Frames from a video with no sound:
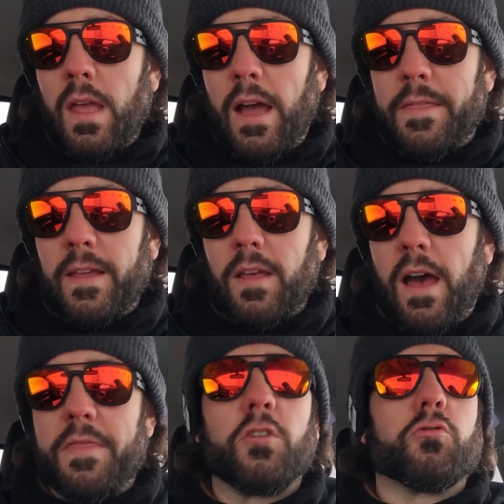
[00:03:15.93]
I think
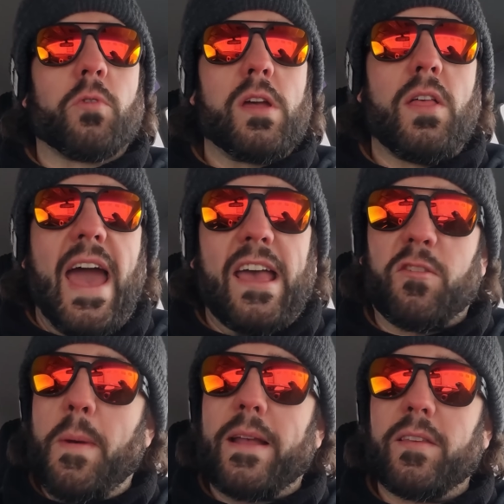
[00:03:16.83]
uh, the drill
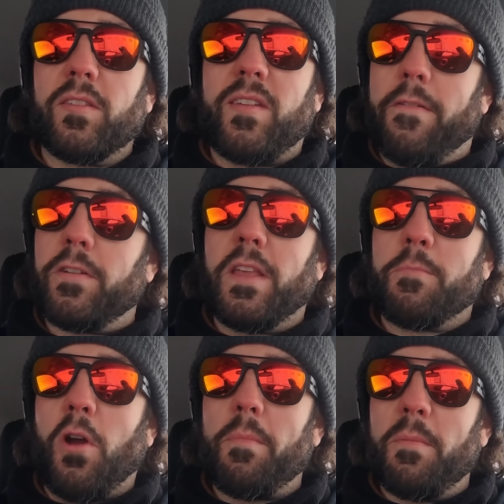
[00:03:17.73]
aspect is definitely
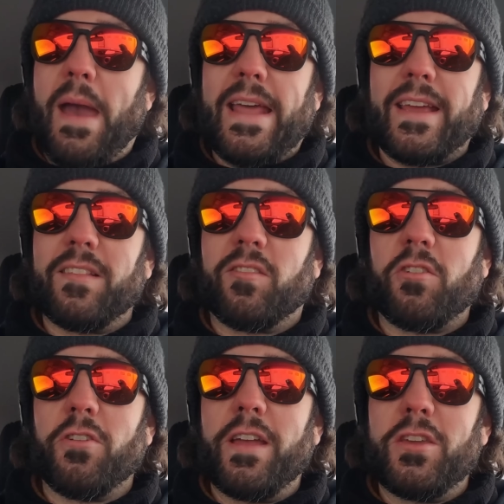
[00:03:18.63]
problematic
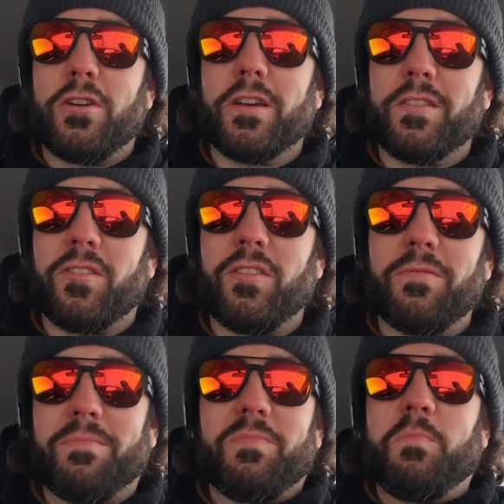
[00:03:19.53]
considering you could cons
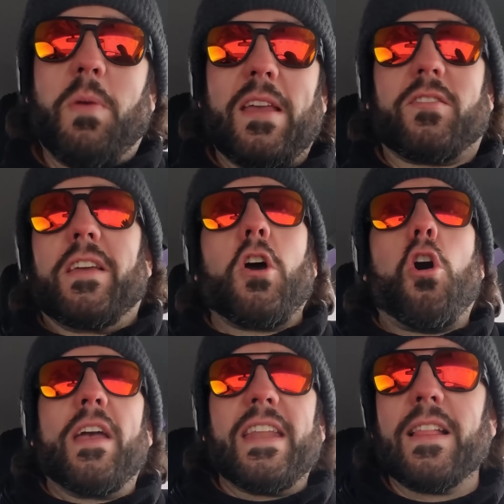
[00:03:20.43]
basically
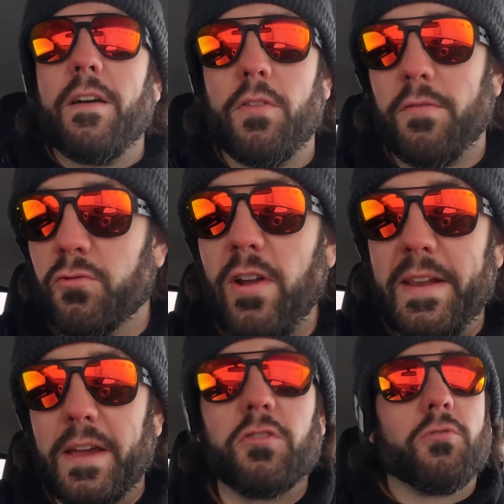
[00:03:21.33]
call any level of
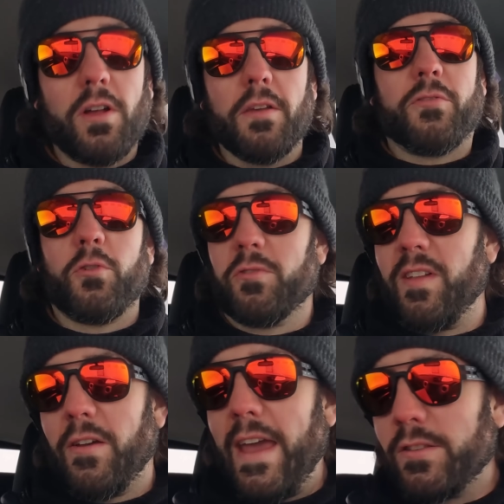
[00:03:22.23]
training a drill of sorts
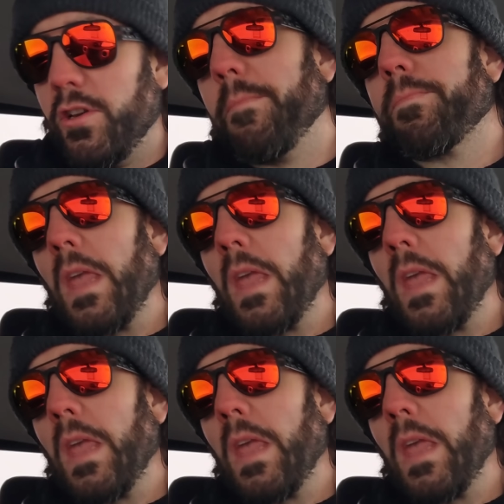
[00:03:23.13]
now, can't you?